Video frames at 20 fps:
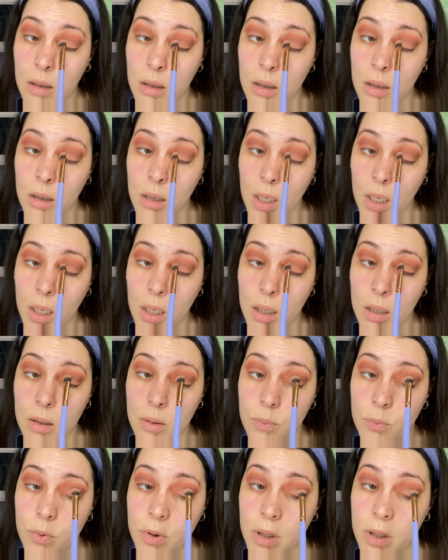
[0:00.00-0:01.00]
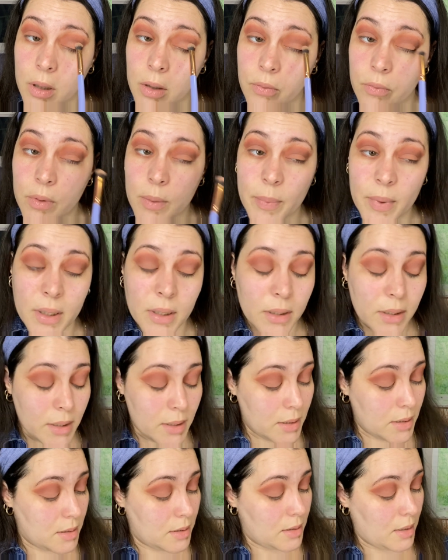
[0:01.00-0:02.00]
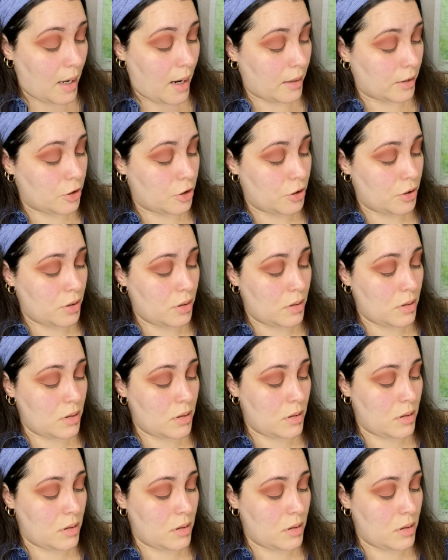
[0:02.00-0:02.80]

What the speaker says: And we're gonna repeat this action